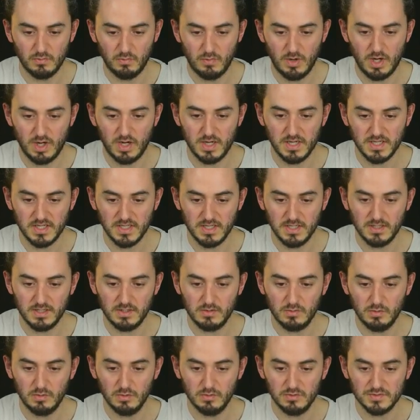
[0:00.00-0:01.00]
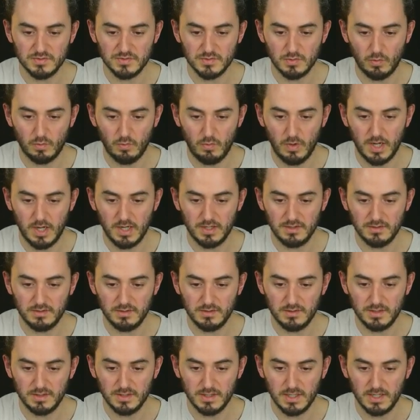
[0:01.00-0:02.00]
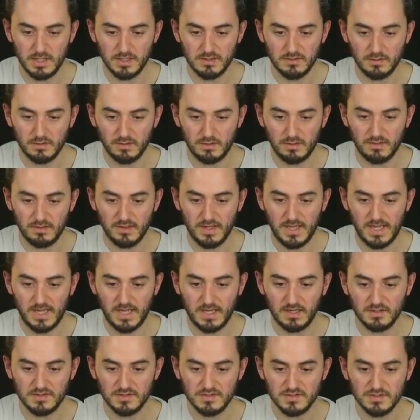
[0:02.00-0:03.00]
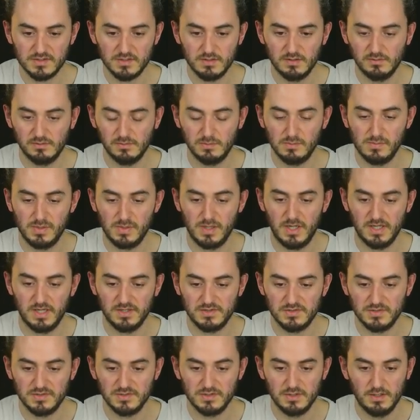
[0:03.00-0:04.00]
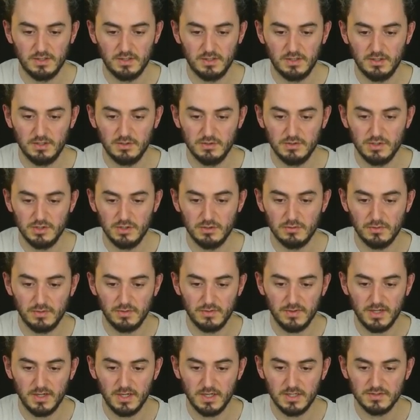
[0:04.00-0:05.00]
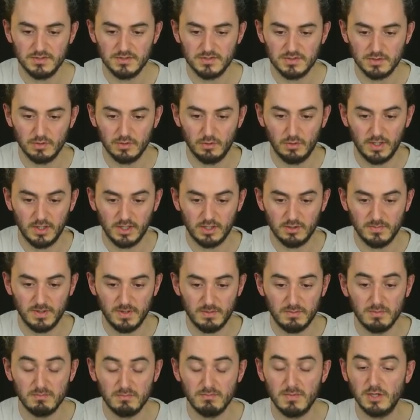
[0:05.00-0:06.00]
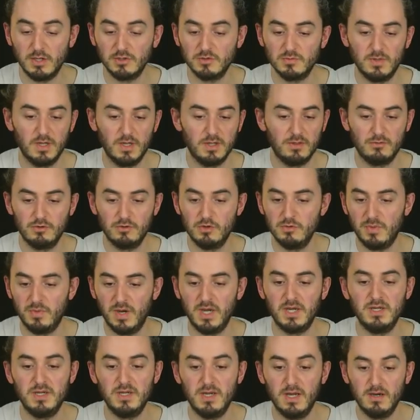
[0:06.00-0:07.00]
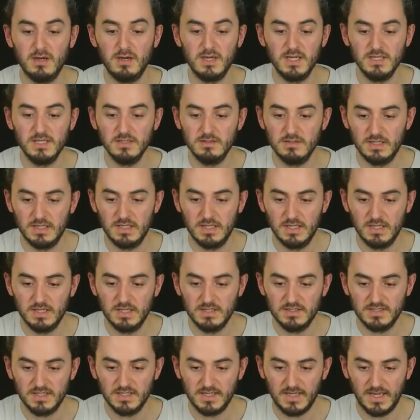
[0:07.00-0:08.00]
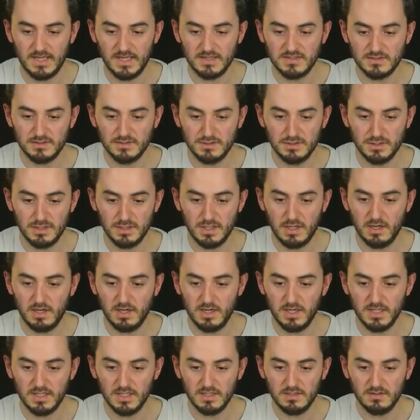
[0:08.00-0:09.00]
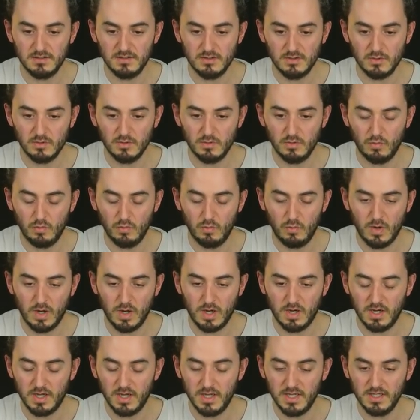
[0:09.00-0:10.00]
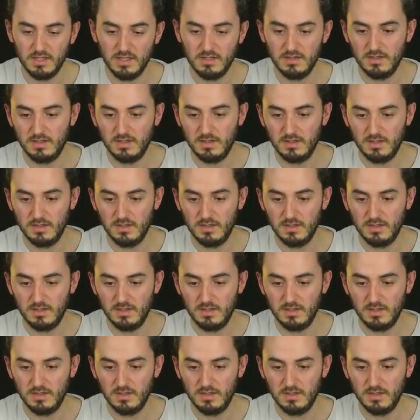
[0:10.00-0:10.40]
y equals 1/9 x plus 2/3, or I could maybe multiply through by 9 to get 9y